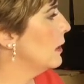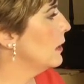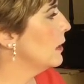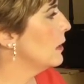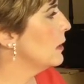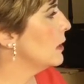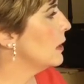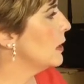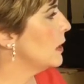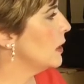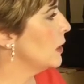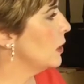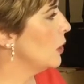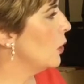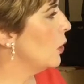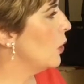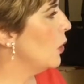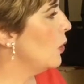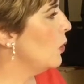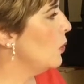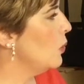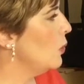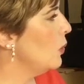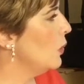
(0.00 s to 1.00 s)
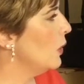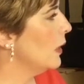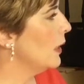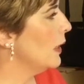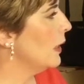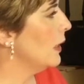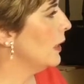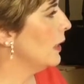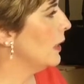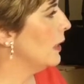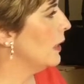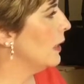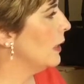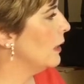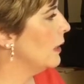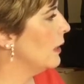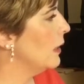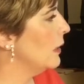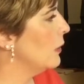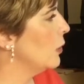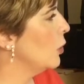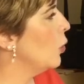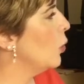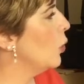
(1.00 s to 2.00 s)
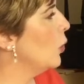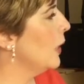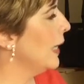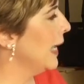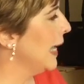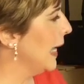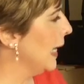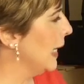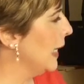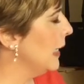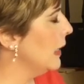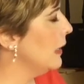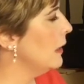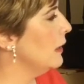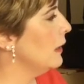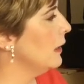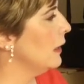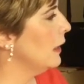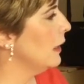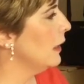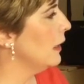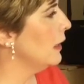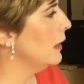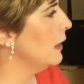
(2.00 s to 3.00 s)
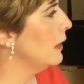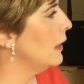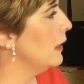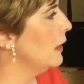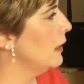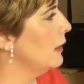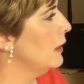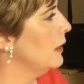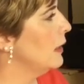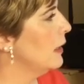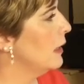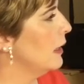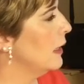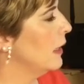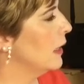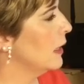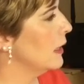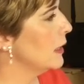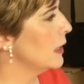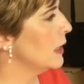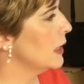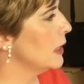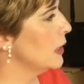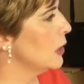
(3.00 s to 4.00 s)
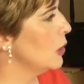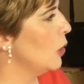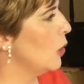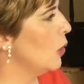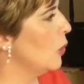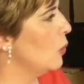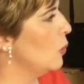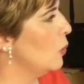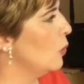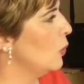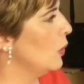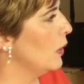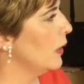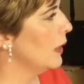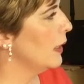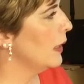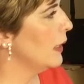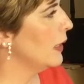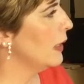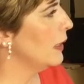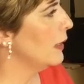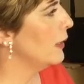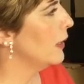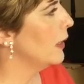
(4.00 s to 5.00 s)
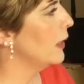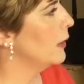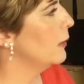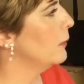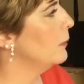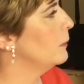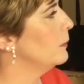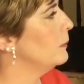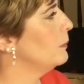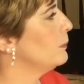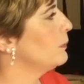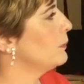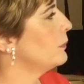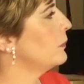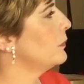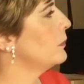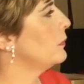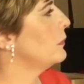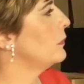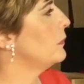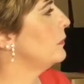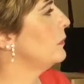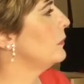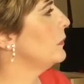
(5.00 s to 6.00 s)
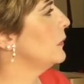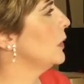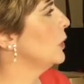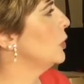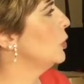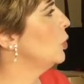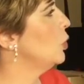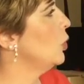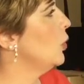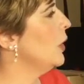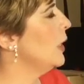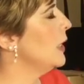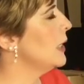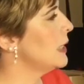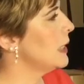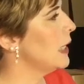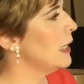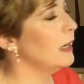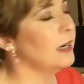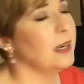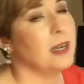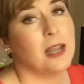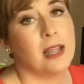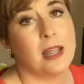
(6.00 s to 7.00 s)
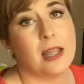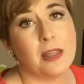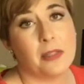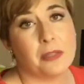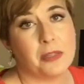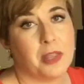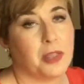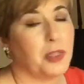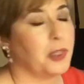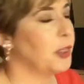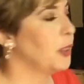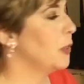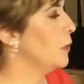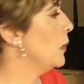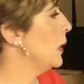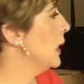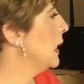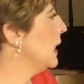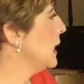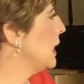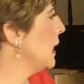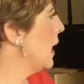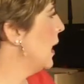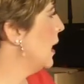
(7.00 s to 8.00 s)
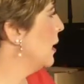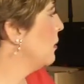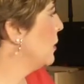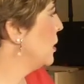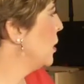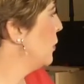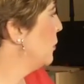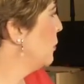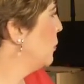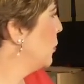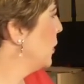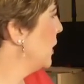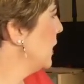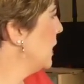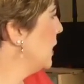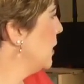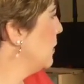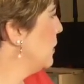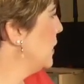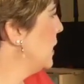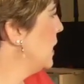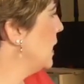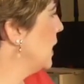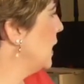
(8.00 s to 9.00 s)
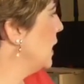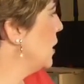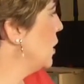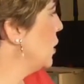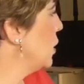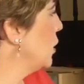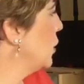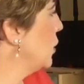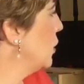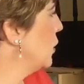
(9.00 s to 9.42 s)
snow here, no, hail here, and snow here. So these are the 3 types of precipitation.